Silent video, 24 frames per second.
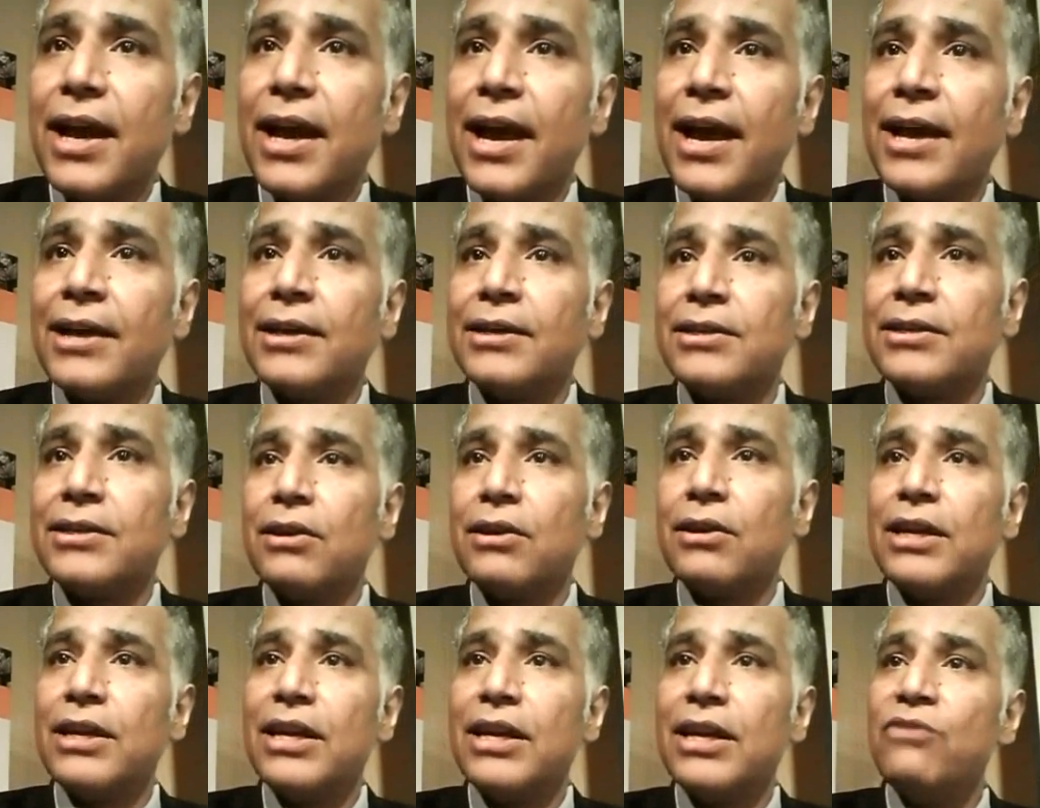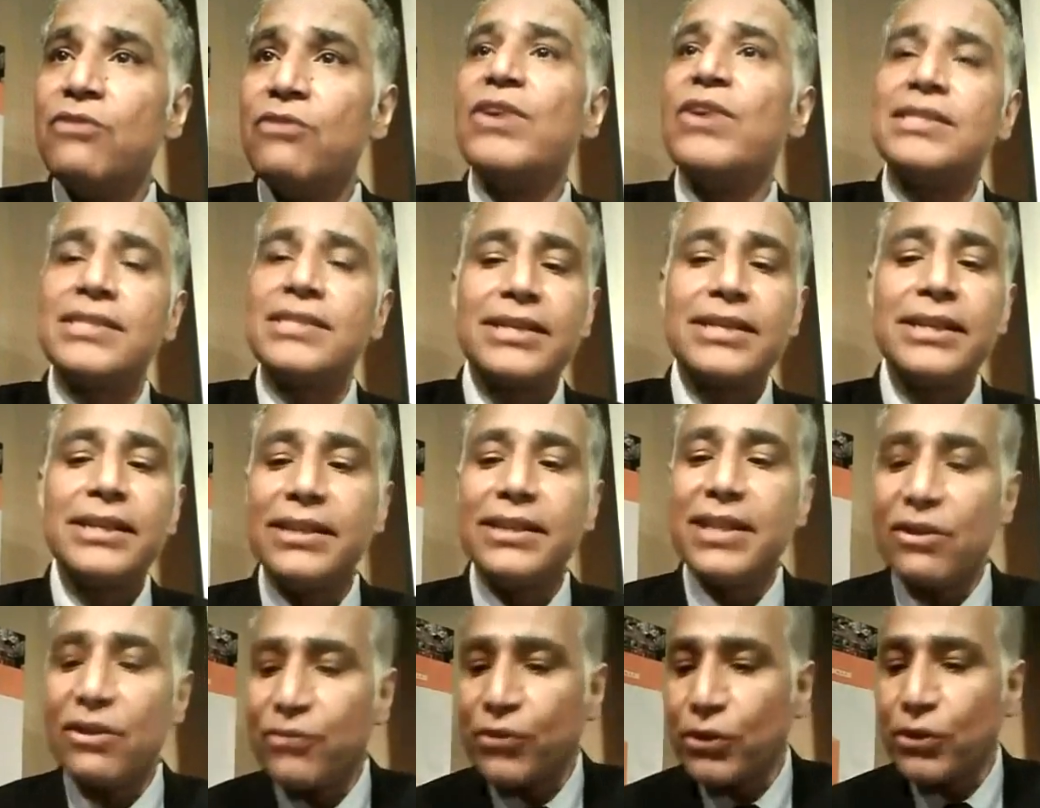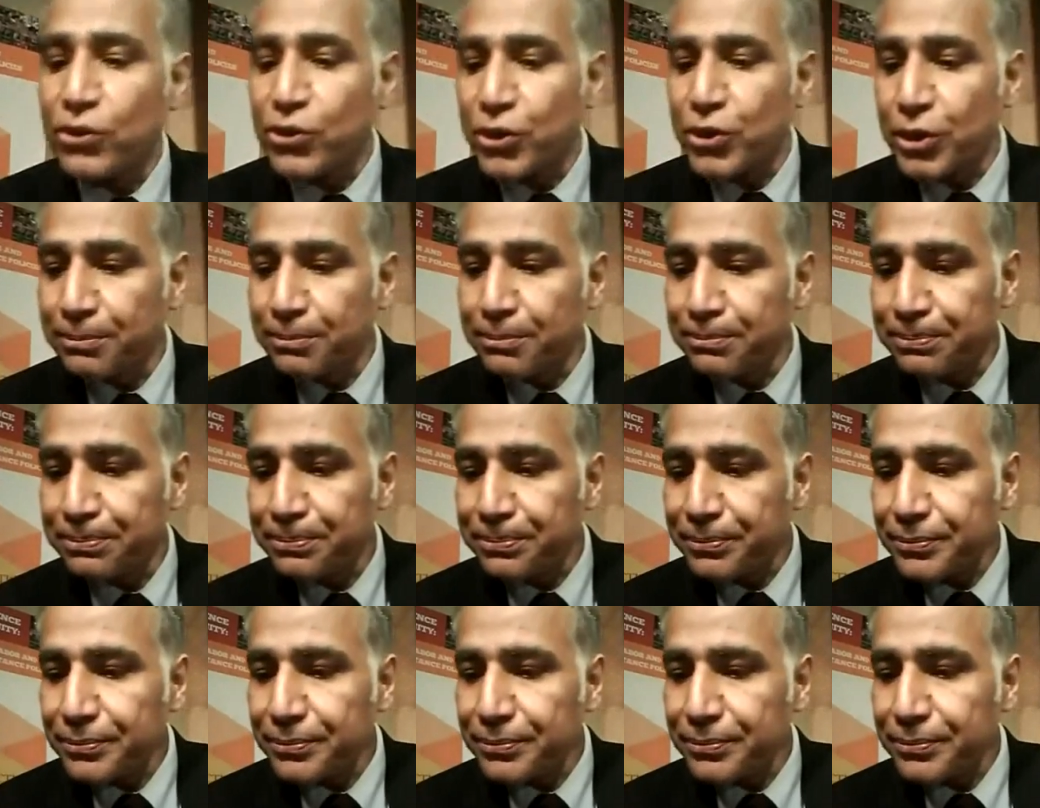and invest in their future.